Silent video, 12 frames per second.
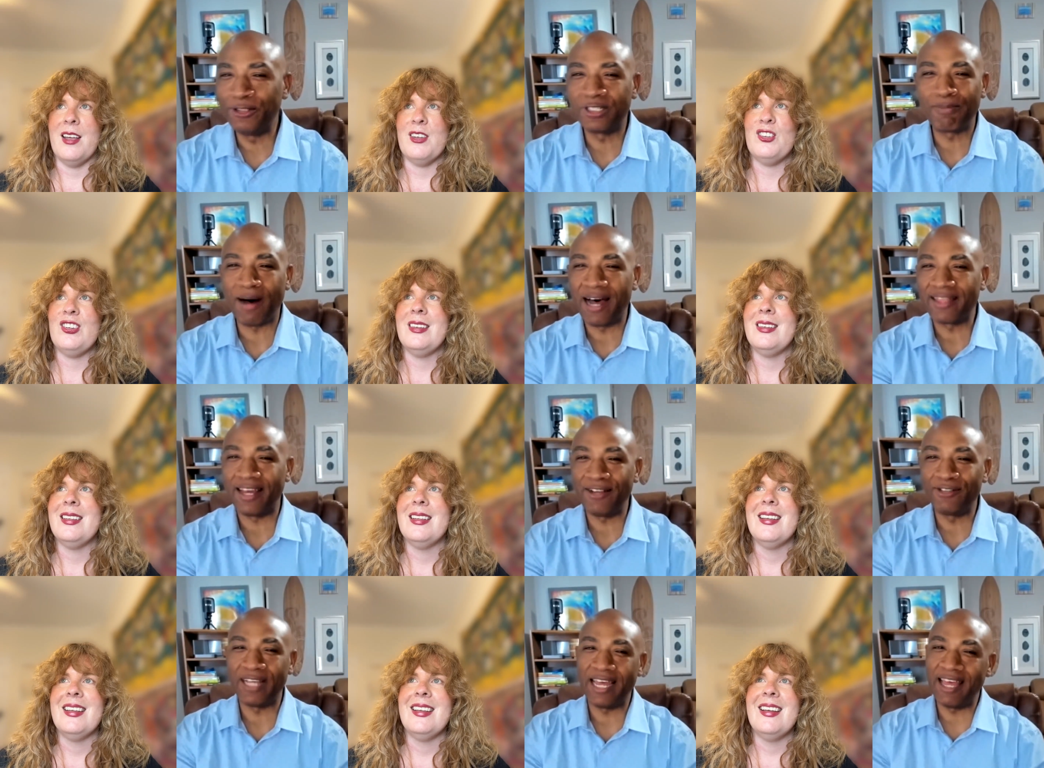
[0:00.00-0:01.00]
Speaker 1: spot that you
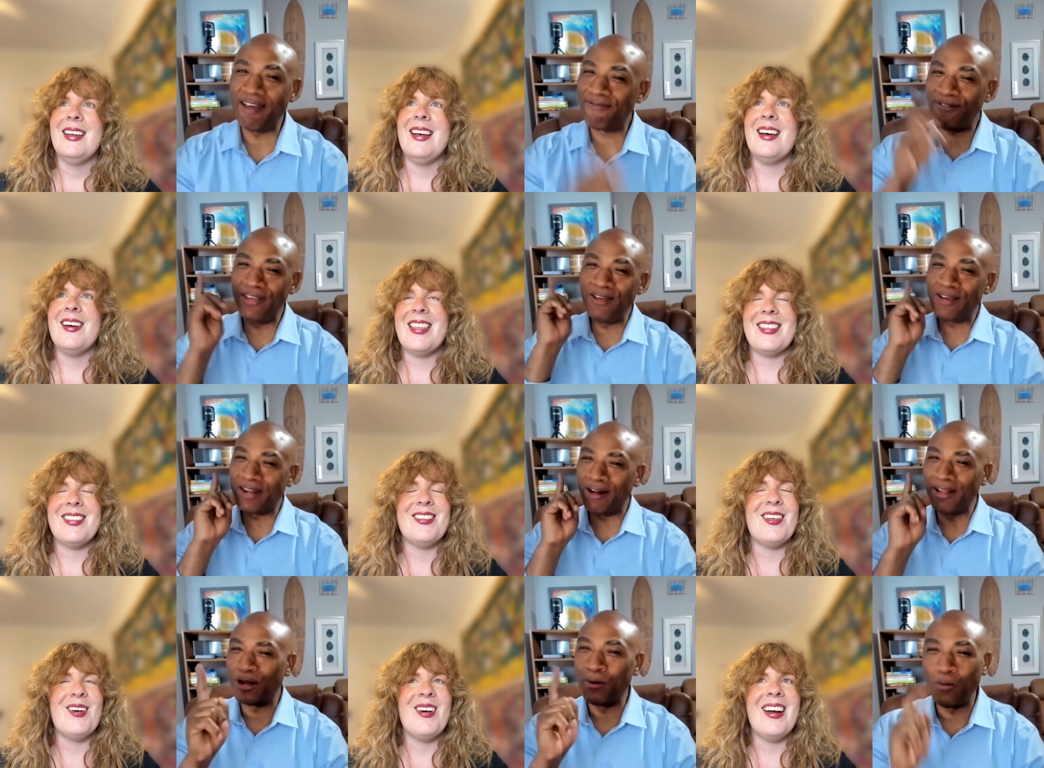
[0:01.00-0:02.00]
say if you can only
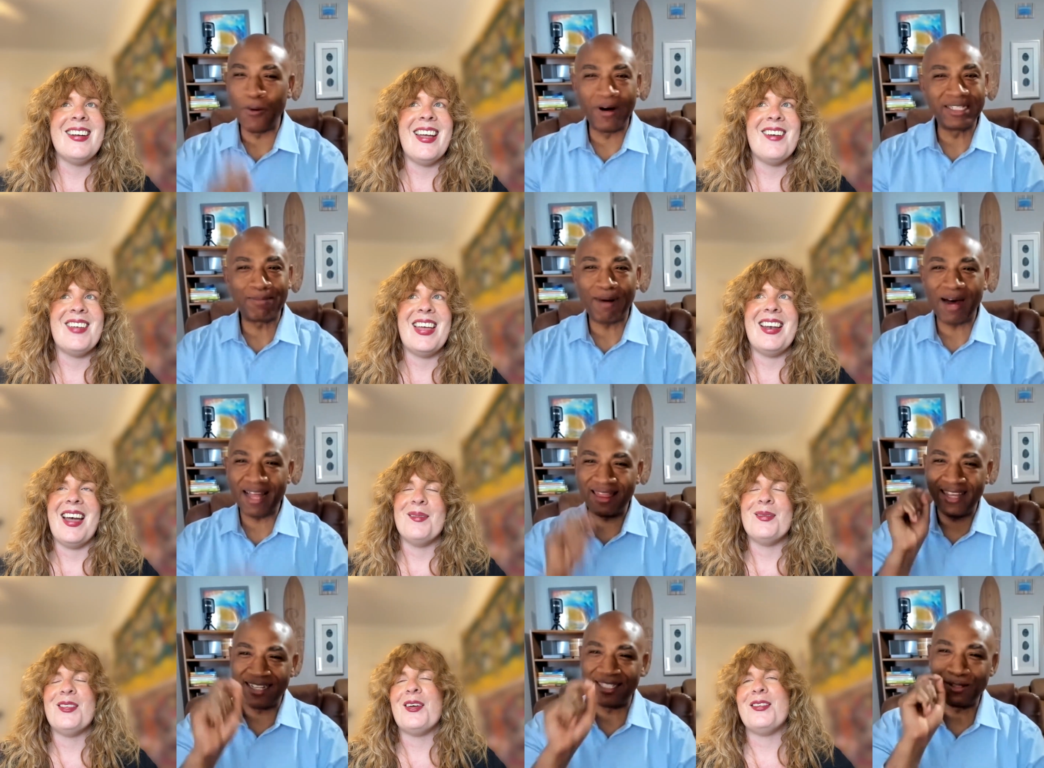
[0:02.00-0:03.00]
go to one spot,
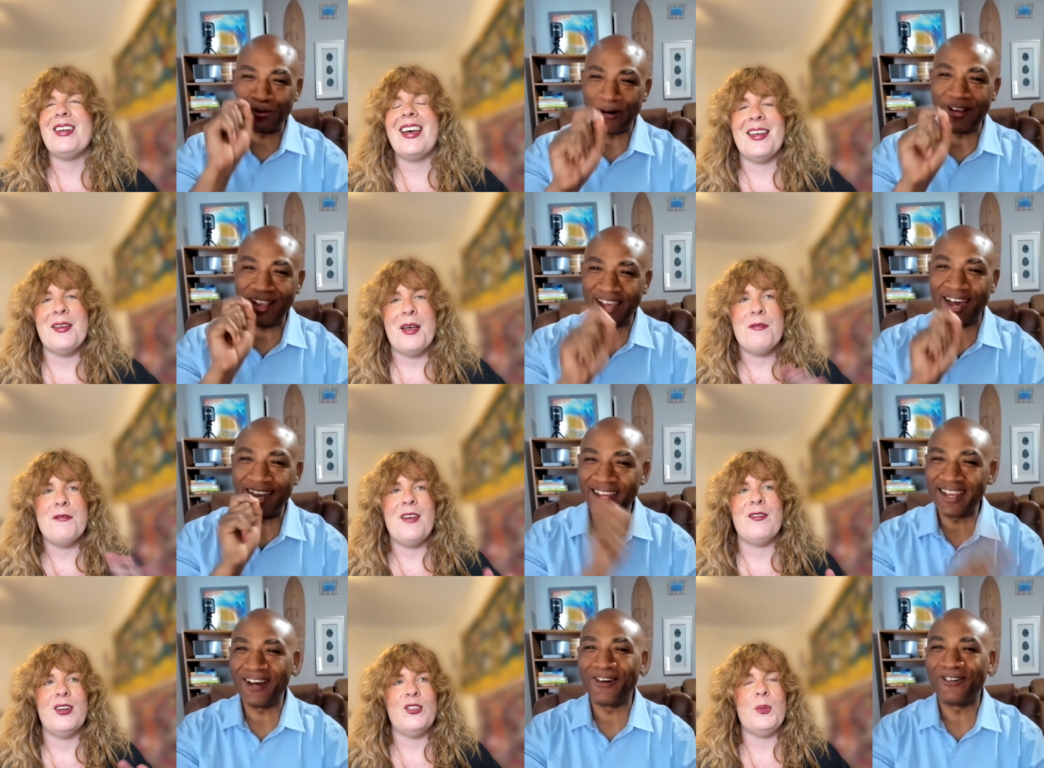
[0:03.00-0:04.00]
this is where you got to
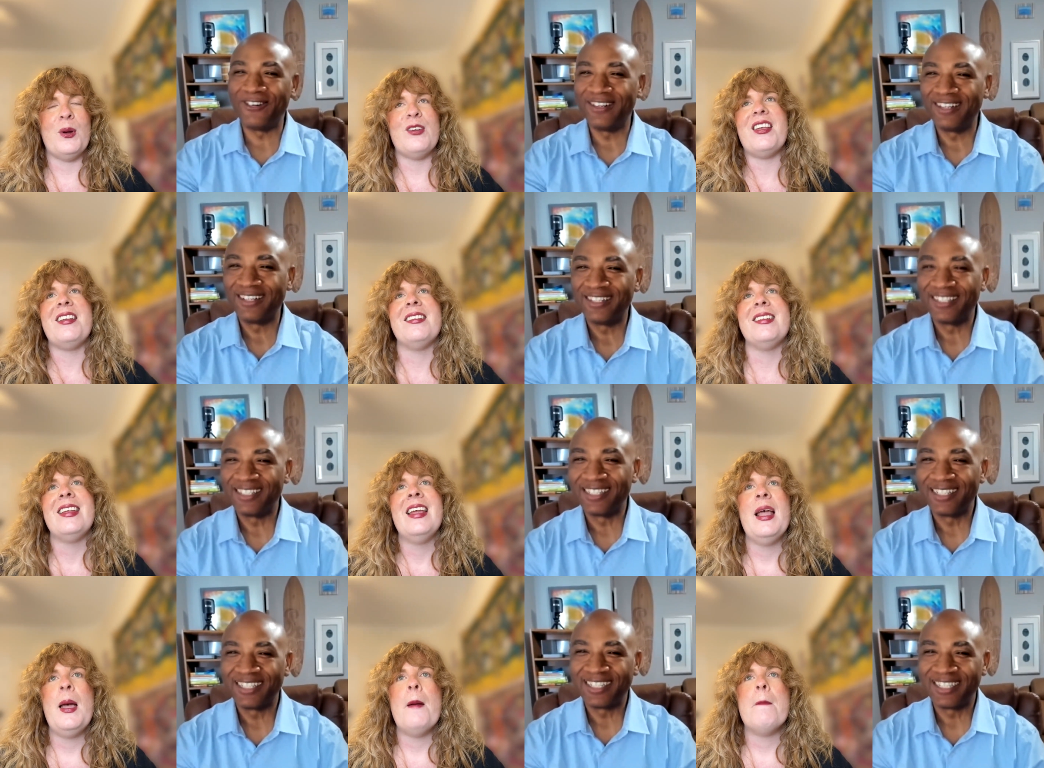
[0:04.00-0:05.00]
go.
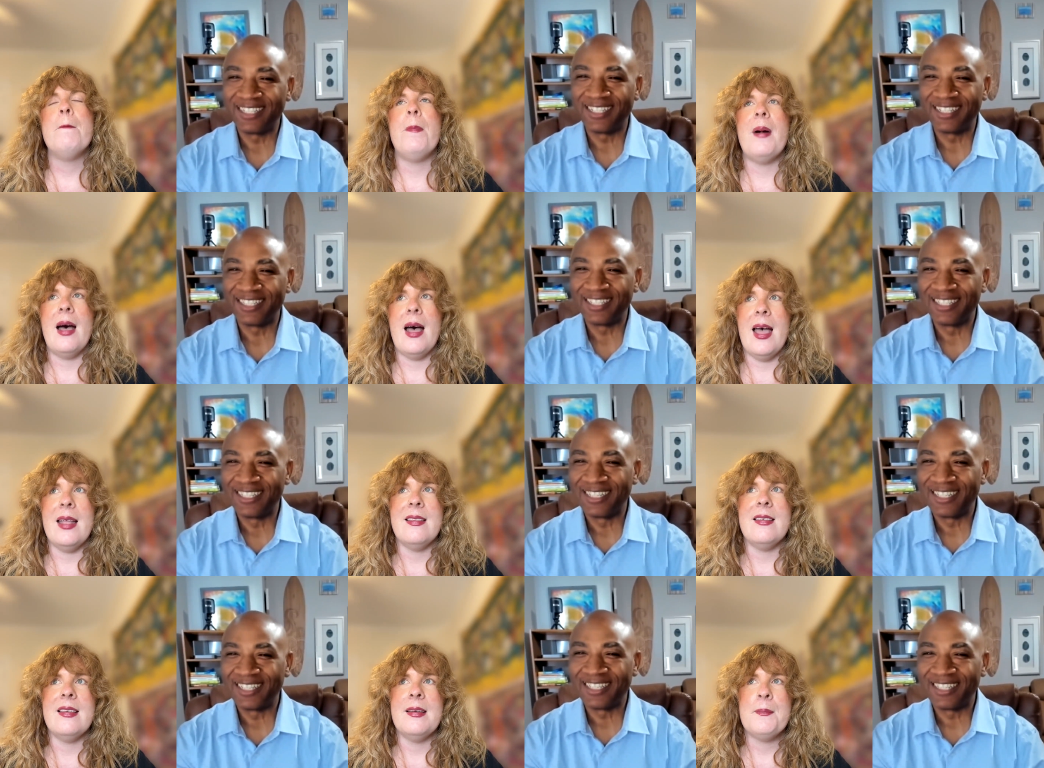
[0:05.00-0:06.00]
Speaker 2: Gosh! Oh my gosh!
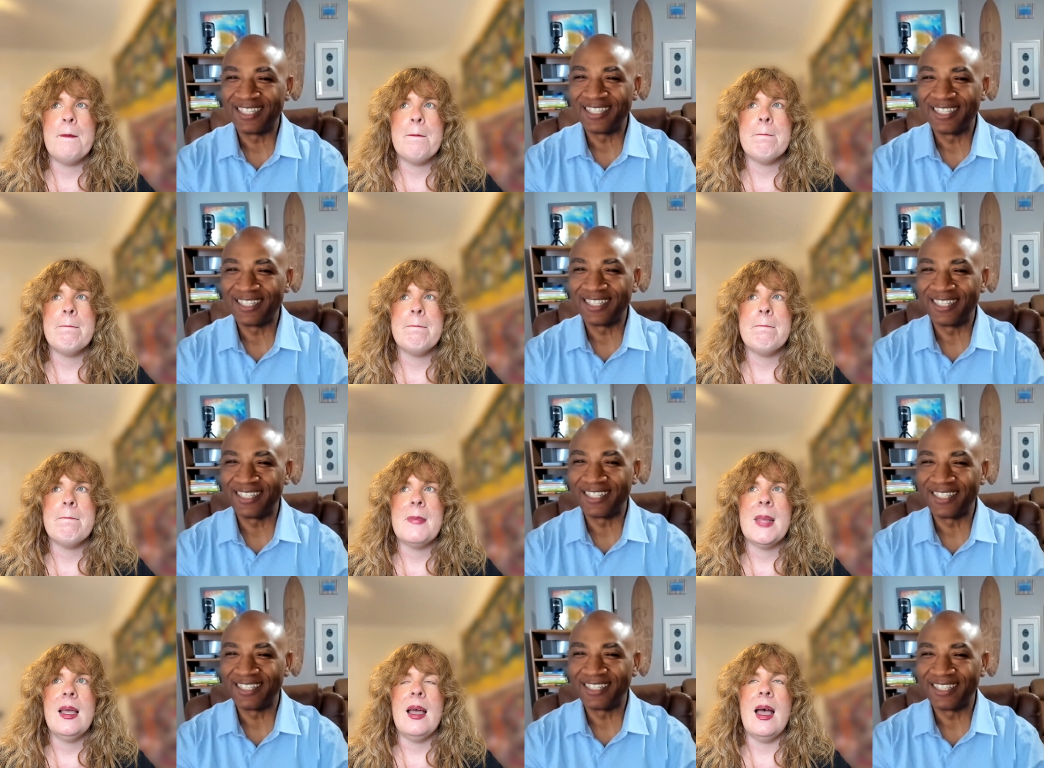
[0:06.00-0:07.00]
Oh,
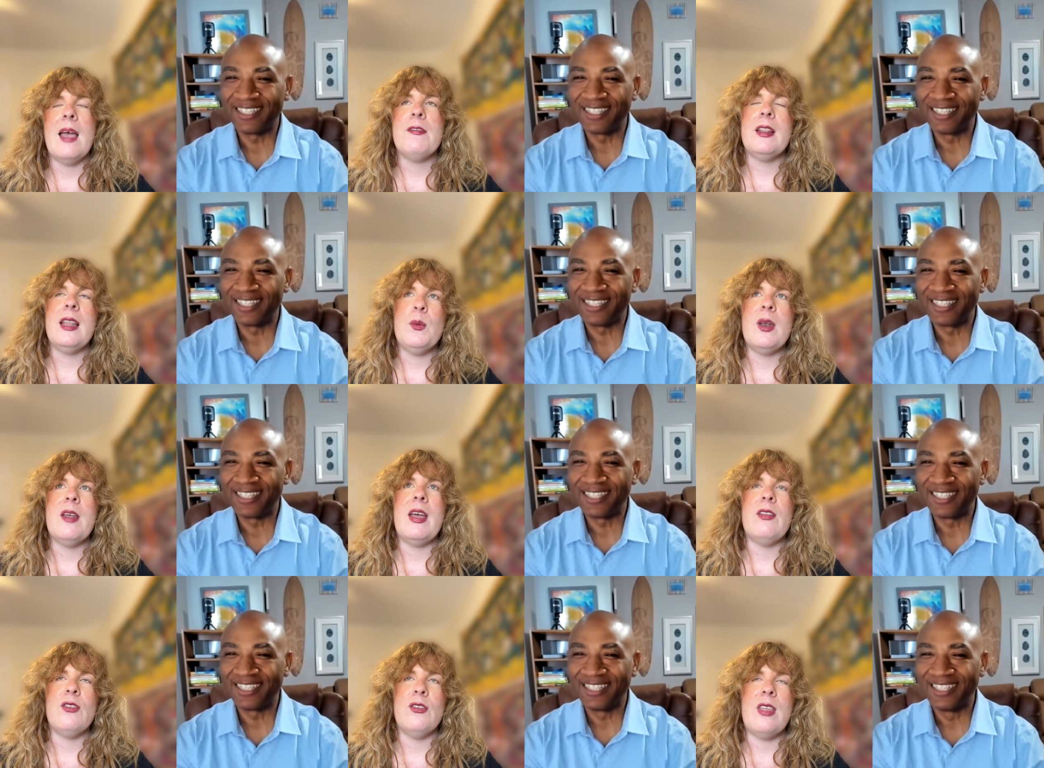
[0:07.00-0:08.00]
that's so hard,
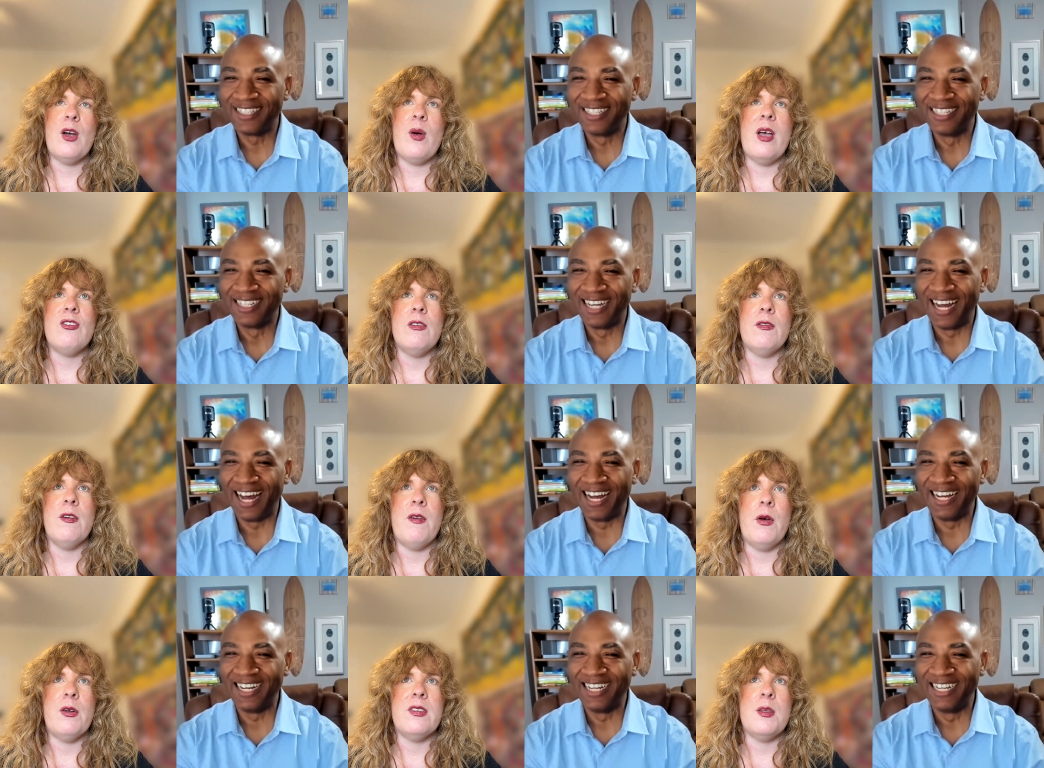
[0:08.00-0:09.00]
Kevin. I'm so not
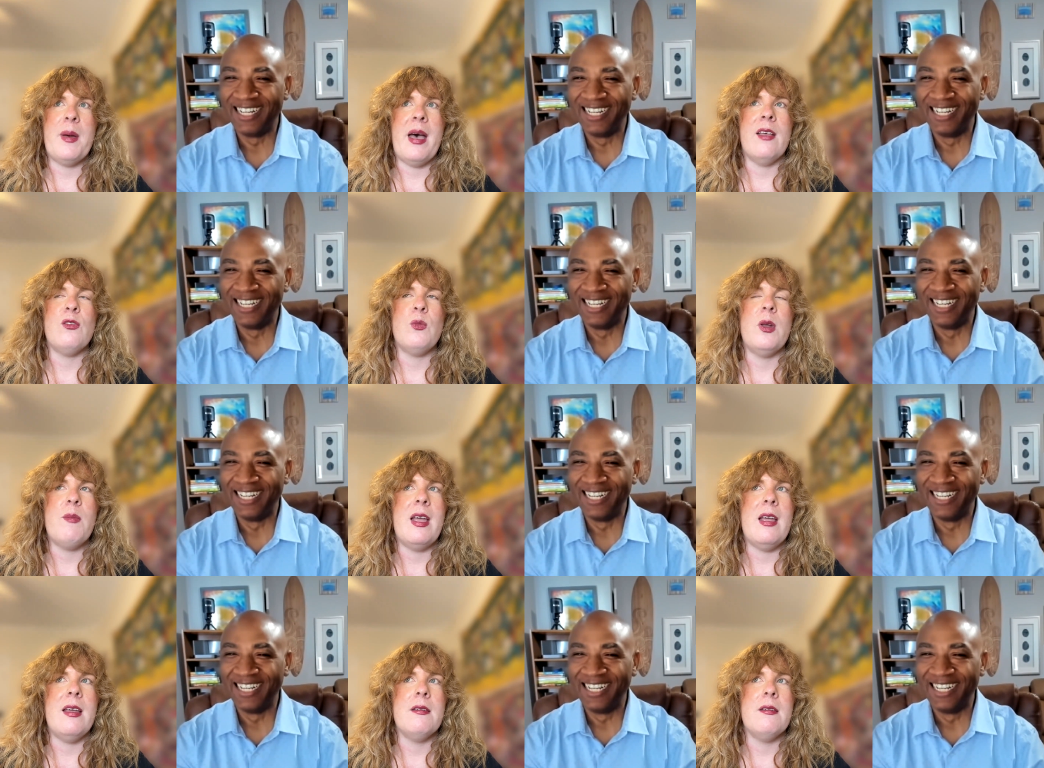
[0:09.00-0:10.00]
a, a favorites person.